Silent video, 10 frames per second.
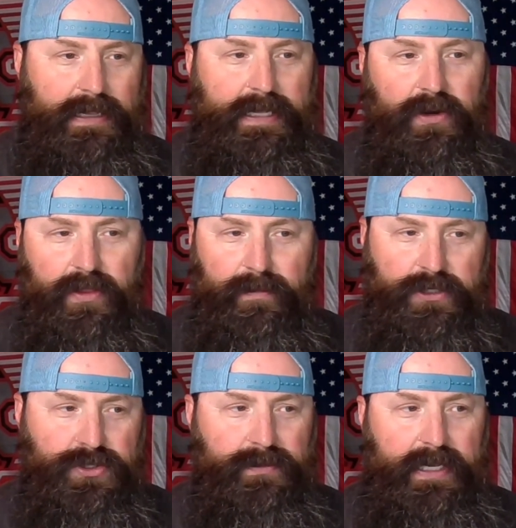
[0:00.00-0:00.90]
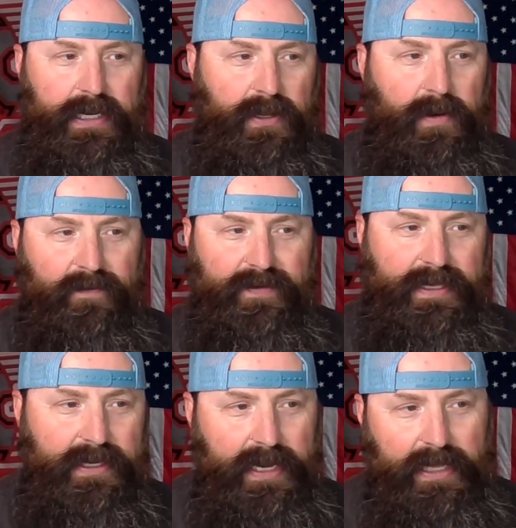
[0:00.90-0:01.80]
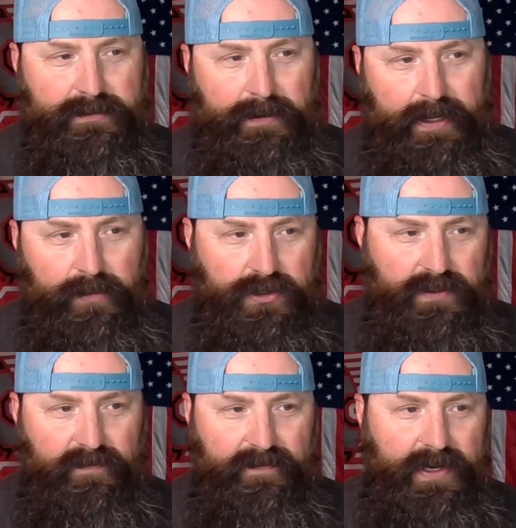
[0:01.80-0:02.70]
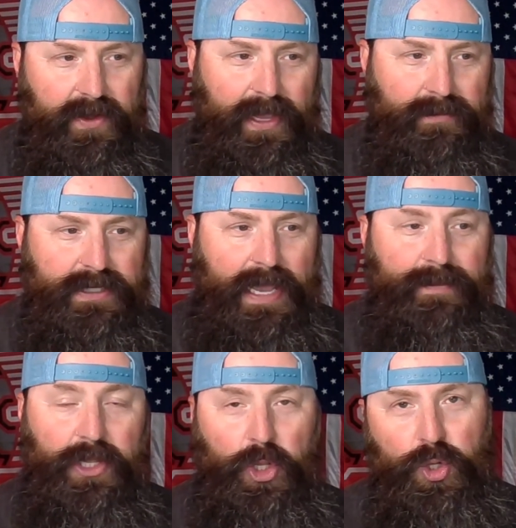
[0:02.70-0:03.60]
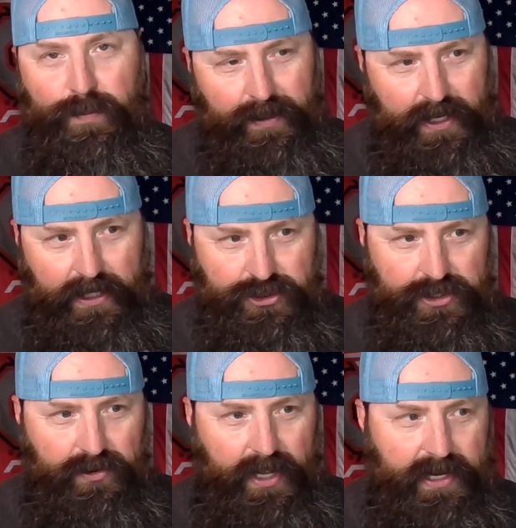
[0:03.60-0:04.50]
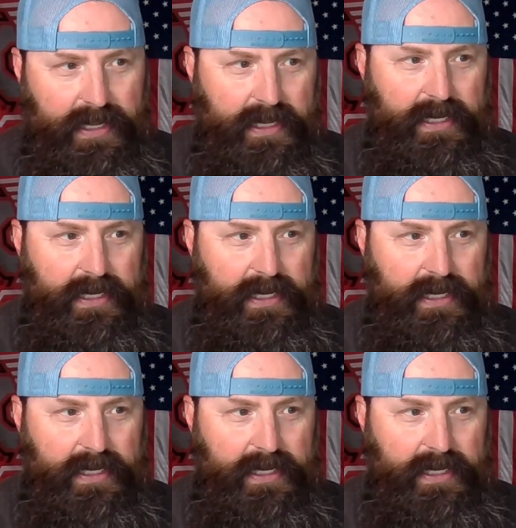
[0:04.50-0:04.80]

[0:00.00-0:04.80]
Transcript: leader of the Mushroom Kingdom, often kidnapped, spending most of her video game time in the Koopa dungeon, right?